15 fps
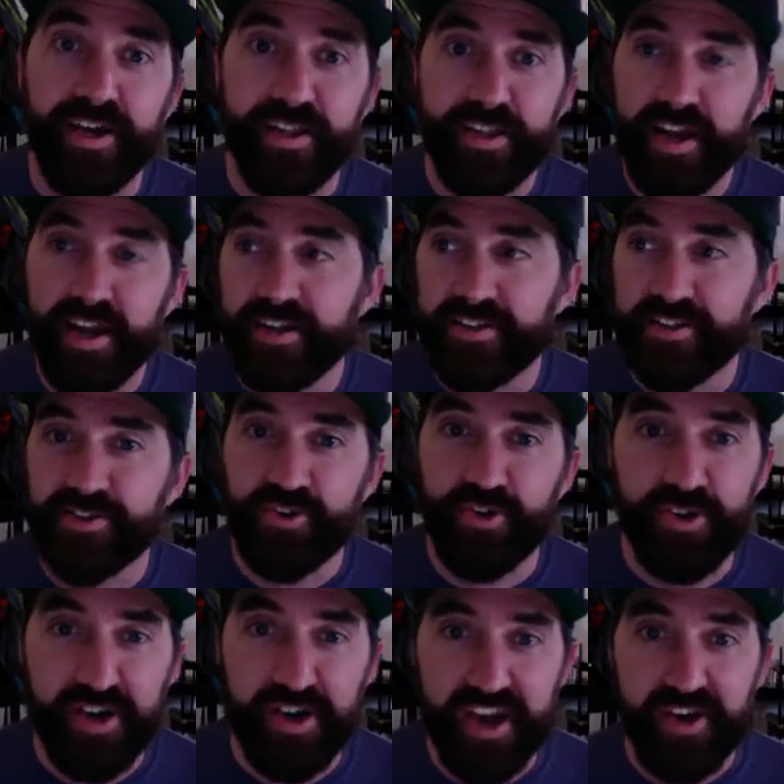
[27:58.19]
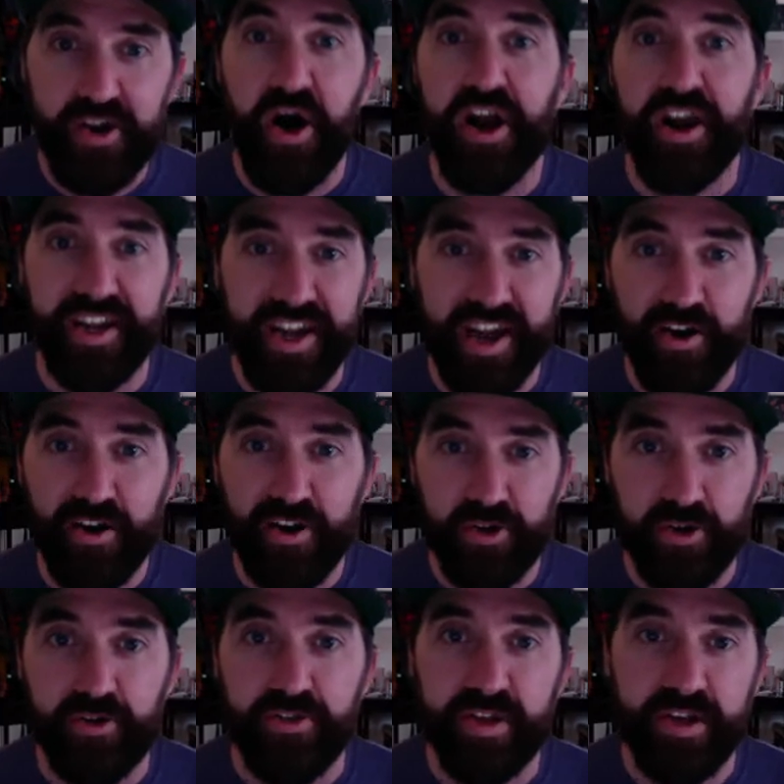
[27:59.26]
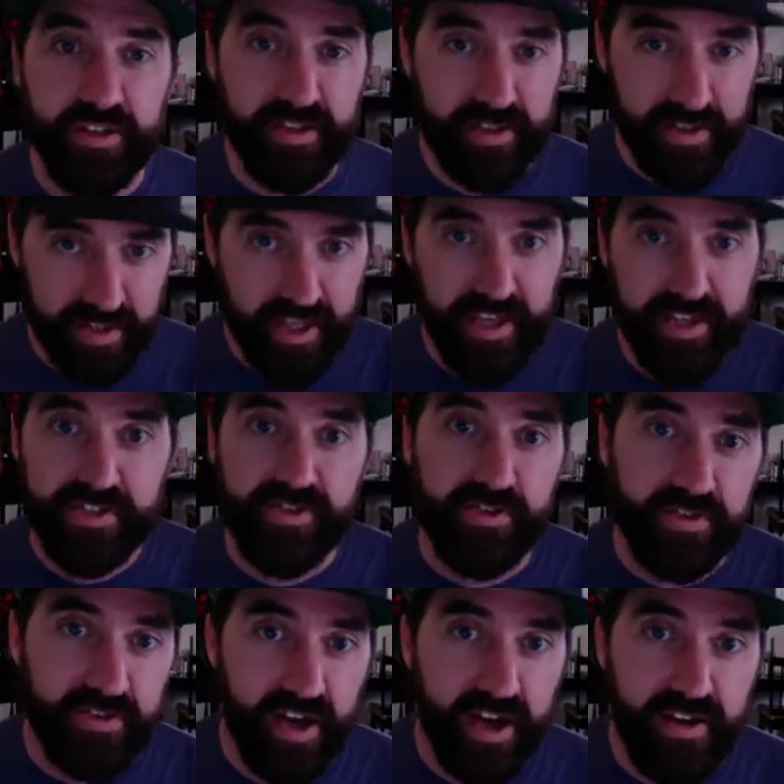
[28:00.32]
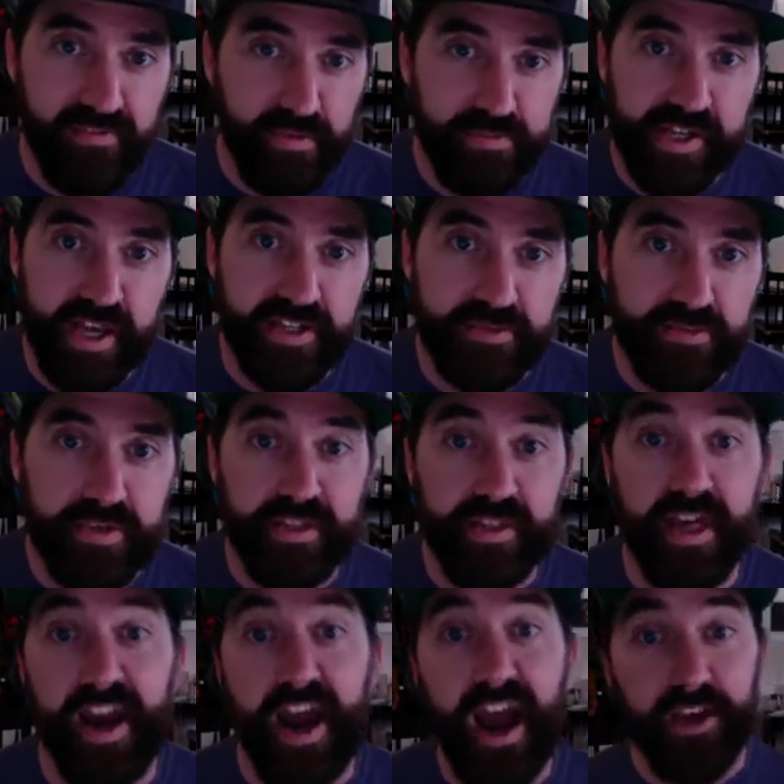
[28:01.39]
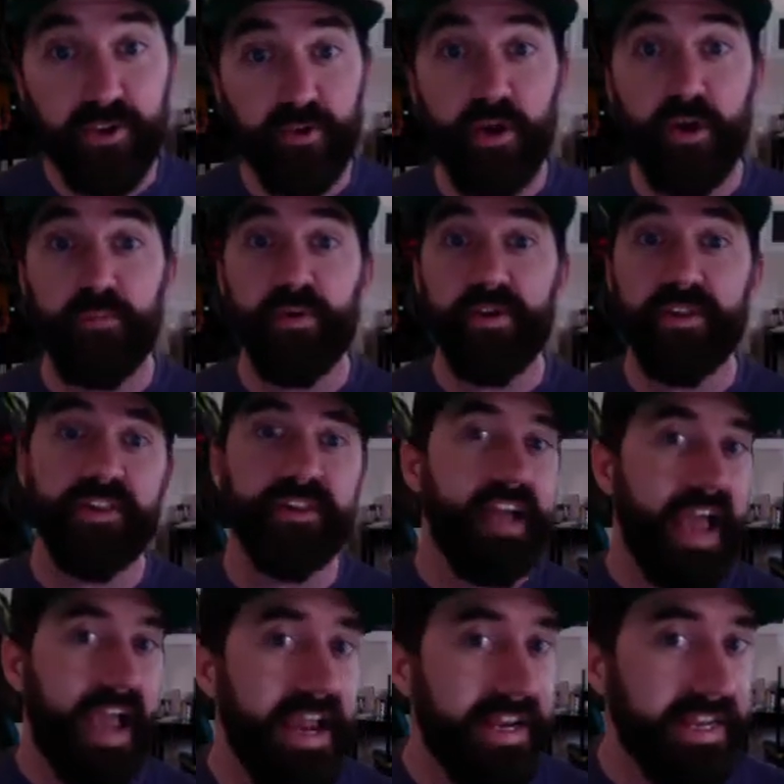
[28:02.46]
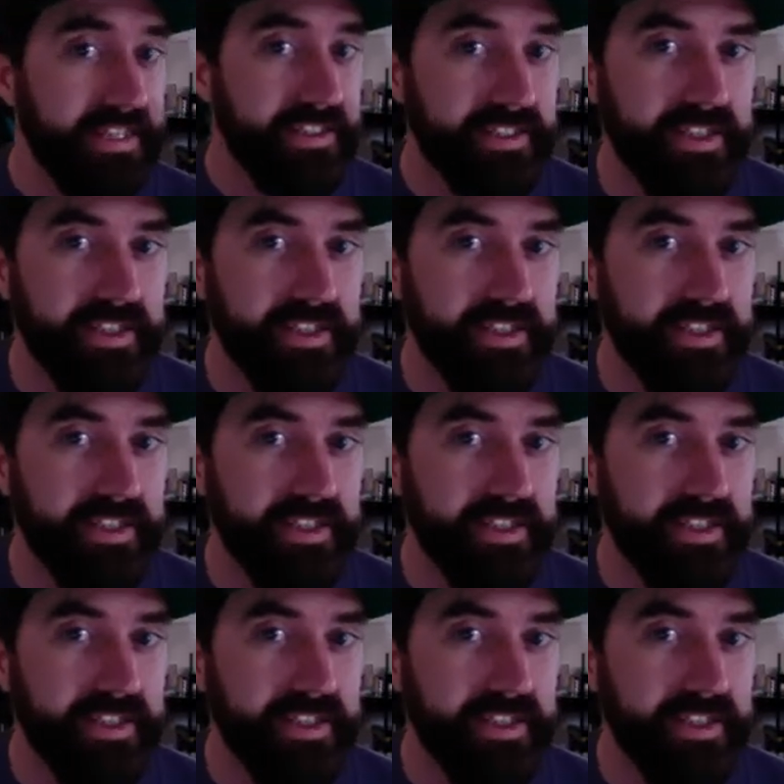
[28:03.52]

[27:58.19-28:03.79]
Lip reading: that has a certain iconic character that kids are kind of obsessed with, that I grew up with in the 80s.